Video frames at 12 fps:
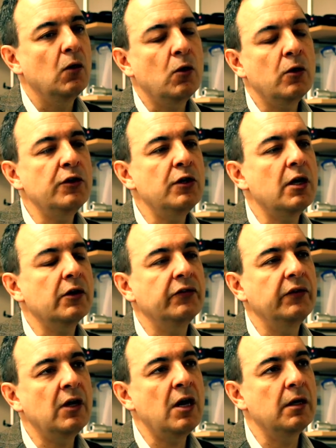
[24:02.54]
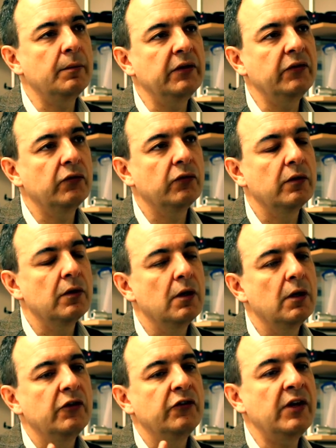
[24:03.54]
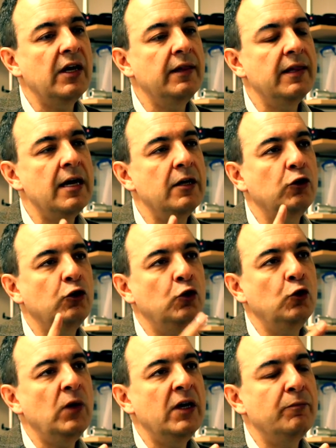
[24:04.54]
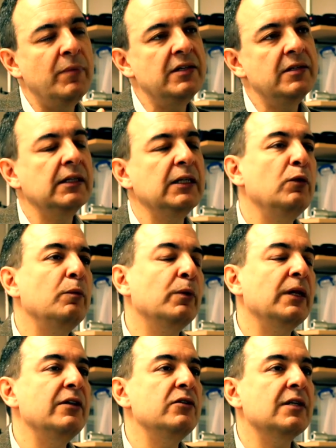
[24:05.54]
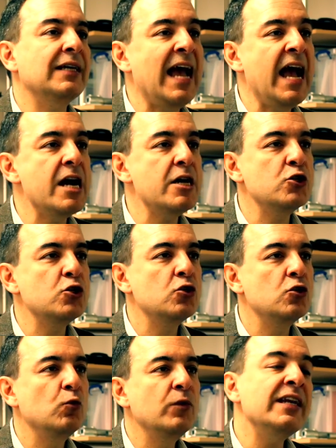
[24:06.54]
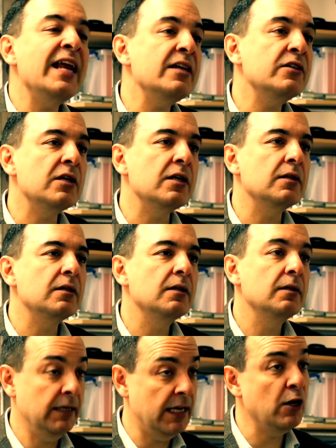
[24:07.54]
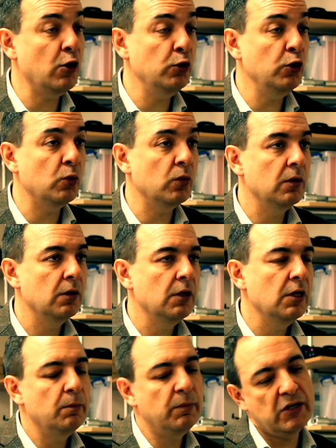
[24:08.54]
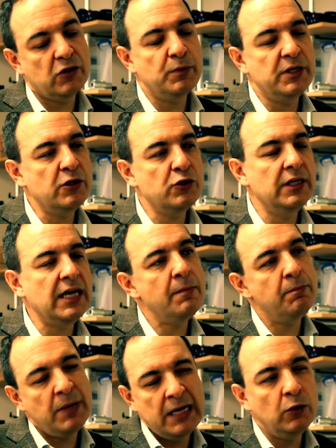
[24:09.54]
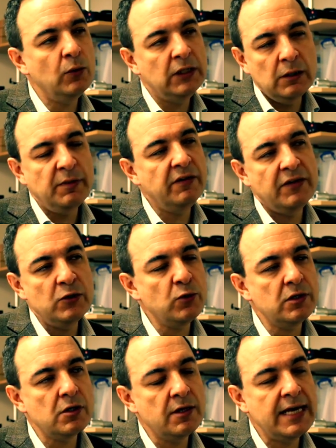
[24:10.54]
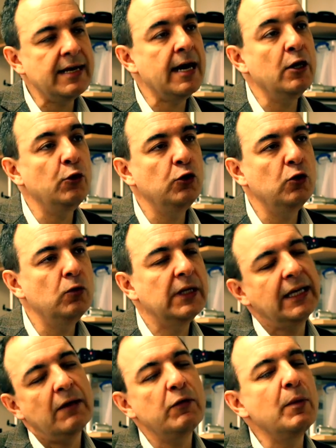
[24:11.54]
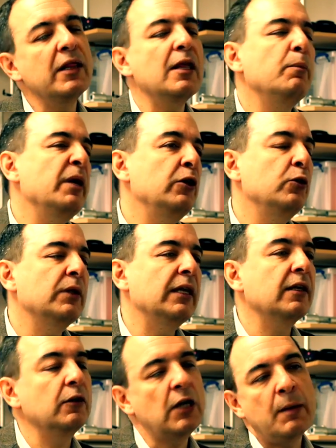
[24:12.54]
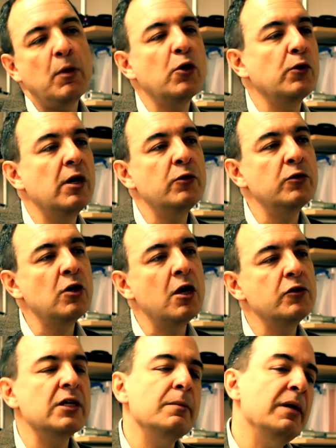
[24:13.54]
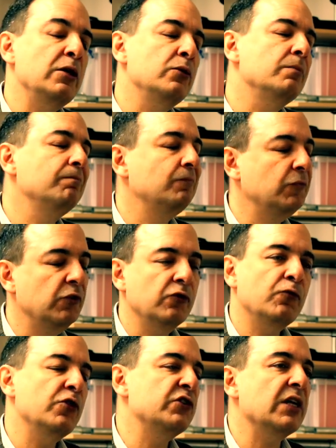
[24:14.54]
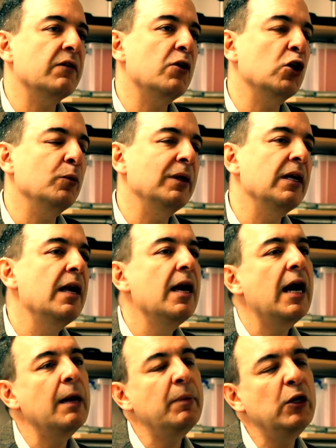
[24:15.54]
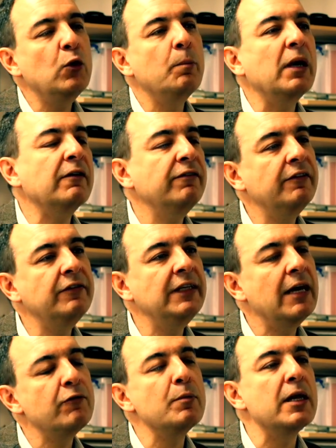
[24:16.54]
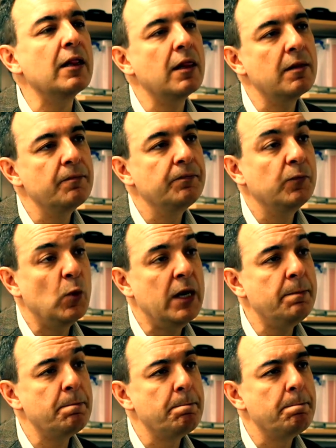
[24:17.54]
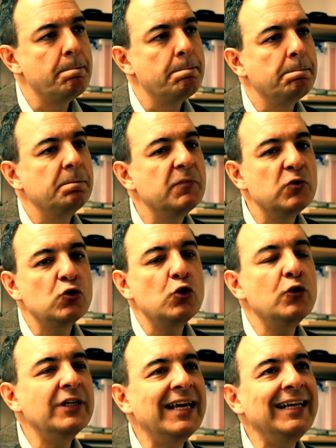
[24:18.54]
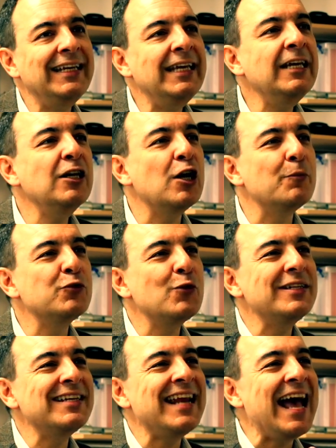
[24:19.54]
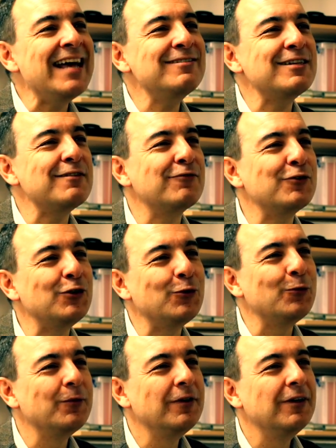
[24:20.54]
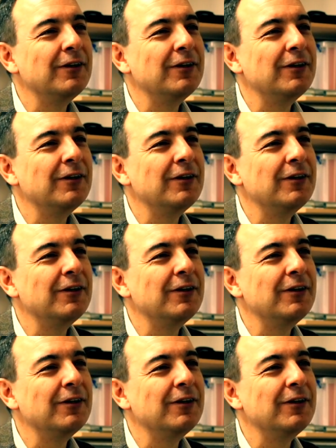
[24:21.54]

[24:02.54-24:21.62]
Orthodox economists say that you have basically replaced cash with an asset, the IOU. Because potentially I'm paying you a little bit of interest on that IOU. Like every month I'll pay you, like I borrowed $100 and I pay you, for the sake of argument, I pay you $1.50 every month, right? So you're getting income. So it's an asset for you.